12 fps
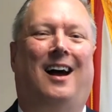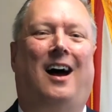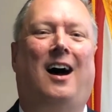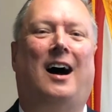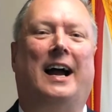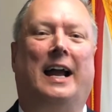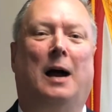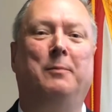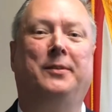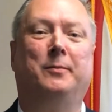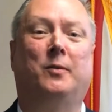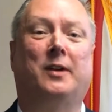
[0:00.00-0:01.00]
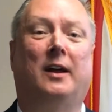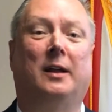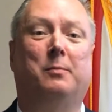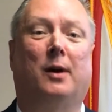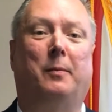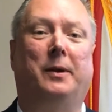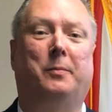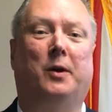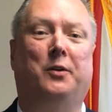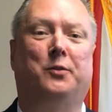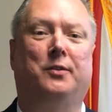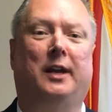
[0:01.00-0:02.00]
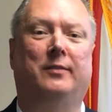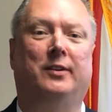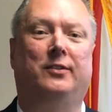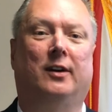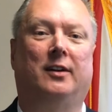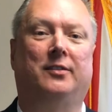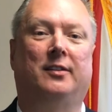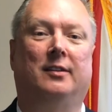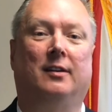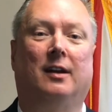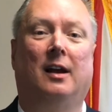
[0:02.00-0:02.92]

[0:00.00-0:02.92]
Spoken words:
Hi, I'm Seminole County property appraiser David Johnson.